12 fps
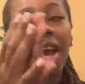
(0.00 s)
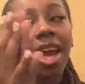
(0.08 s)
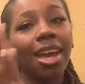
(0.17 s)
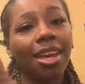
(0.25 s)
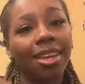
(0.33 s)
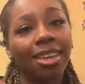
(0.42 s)

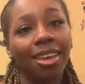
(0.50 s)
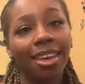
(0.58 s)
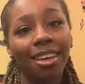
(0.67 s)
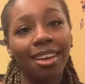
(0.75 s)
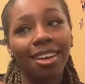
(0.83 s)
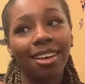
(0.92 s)
And
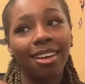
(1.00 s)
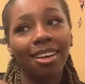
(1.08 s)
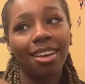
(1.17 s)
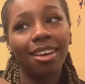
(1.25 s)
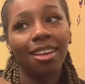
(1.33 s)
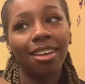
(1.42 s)
yeah,
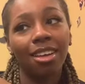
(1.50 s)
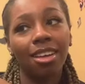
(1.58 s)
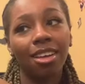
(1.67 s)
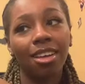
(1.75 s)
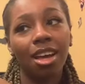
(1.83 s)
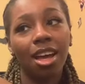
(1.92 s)

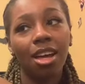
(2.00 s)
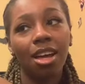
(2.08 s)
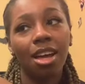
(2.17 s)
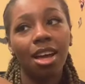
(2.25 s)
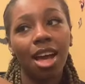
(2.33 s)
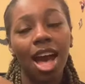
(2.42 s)

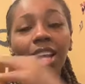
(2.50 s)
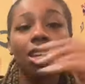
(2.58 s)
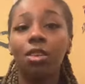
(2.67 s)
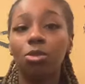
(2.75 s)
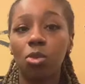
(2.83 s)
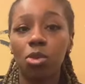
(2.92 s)
I
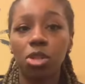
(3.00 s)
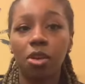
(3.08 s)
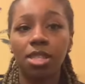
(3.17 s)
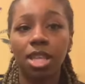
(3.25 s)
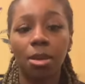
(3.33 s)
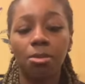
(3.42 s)
love more story
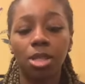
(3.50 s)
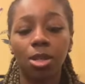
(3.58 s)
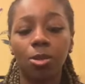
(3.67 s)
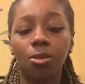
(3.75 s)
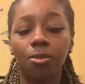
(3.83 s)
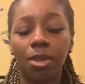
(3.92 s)
time, so
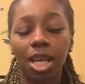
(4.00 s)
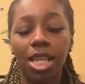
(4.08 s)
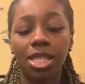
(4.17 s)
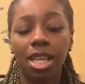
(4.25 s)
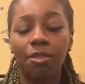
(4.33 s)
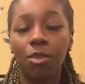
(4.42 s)
like I
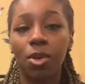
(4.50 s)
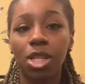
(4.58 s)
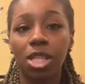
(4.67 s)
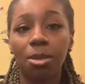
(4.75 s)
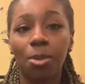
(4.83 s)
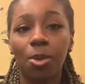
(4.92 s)
said, if you want to
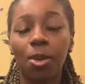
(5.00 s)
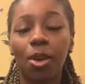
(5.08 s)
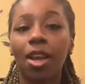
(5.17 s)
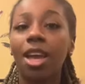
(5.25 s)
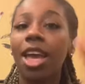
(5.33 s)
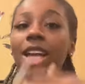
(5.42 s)
see more,
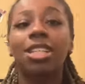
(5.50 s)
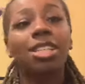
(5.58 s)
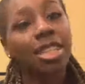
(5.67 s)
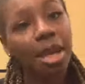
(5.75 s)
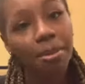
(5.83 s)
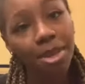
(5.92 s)

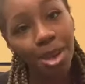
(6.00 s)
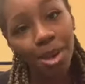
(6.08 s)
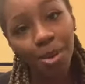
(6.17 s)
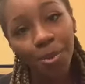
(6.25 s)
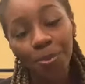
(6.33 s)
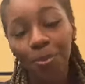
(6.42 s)
just let me
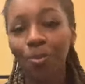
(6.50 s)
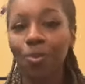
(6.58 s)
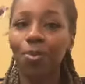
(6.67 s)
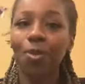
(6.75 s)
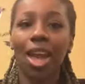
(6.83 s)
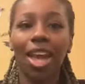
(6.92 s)
know
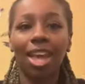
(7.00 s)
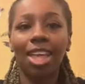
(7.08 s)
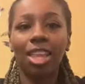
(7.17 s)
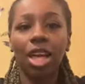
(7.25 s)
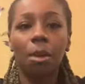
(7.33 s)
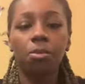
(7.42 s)

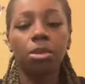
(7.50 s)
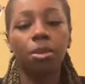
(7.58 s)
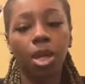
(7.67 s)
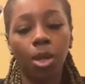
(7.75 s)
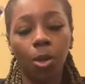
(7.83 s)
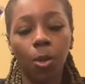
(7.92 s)
in the comments
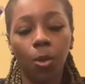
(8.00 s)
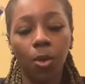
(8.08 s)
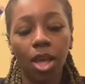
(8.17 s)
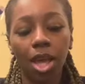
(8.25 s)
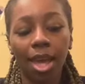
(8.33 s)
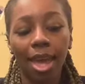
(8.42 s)
below.
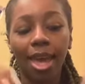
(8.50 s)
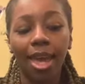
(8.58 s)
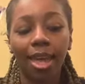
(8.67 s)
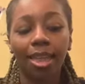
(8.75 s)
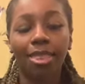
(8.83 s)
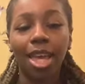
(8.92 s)

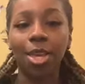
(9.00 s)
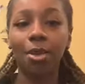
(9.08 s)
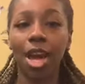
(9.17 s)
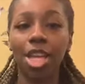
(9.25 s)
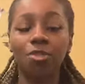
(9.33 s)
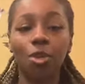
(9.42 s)
And thank you
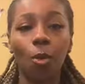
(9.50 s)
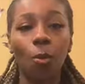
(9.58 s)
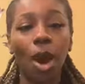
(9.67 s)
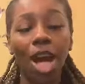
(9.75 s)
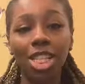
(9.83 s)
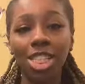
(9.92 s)
guys for
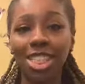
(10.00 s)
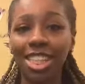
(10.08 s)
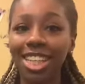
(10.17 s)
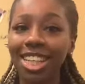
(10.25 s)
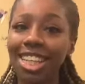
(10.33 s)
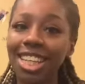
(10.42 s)

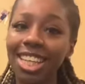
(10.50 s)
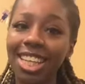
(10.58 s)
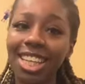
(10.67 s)
watching.